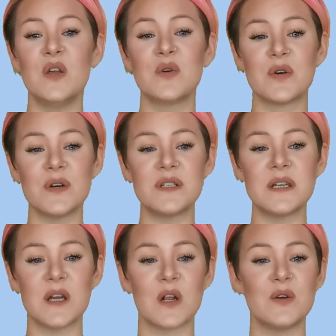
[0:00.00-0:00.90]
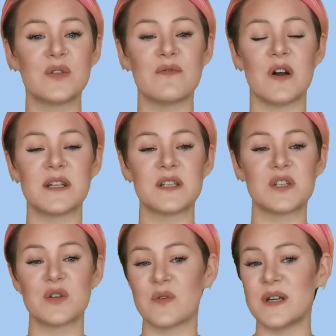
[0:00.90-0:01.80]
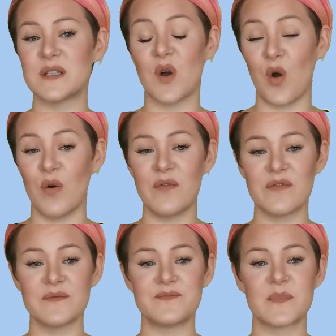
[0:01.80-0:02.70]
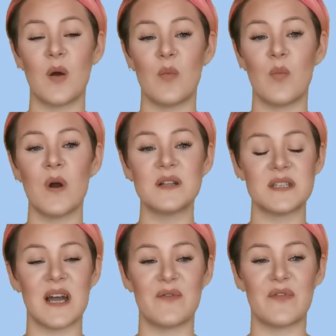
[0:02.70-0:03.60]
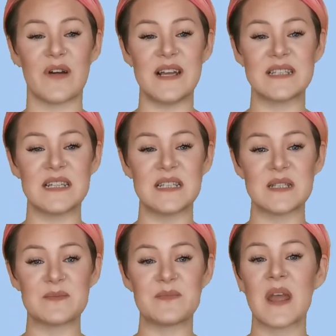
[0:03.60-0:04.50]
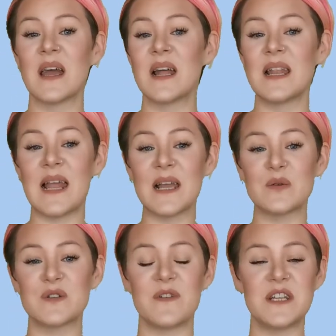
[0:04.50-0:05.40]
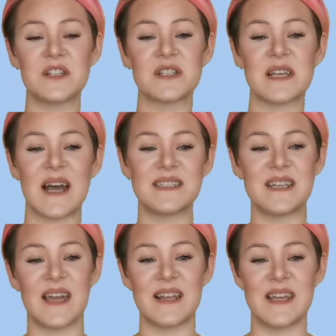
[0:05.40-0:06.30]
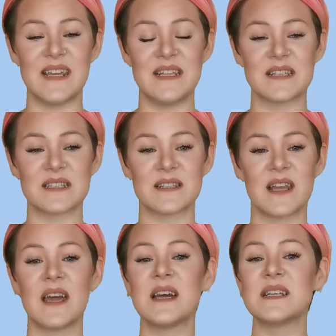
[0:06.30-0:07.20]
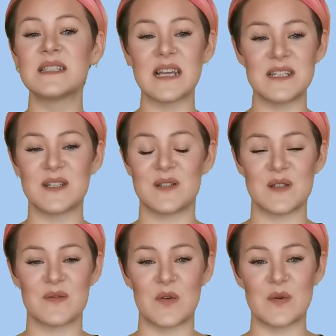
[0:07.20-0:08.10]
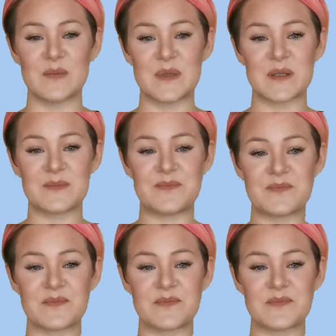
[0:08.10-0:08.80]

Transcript: You could include the writer's choice of words and phrases, language features and techniques, sentence forms.